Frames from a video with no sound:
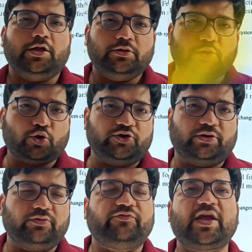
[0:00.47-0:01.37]
In this
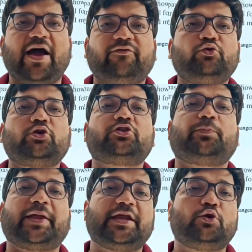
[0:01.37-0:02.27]
question, we have to
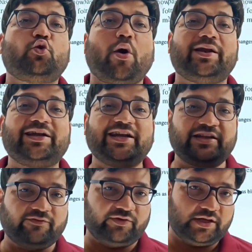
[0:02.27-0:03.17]
explain
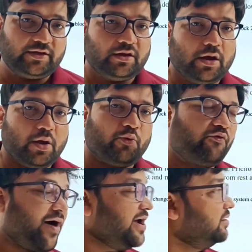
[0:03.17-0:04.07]
qualitatively
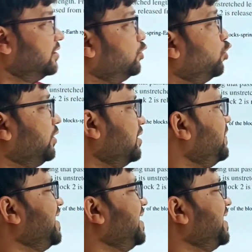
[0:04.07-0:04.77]
why the total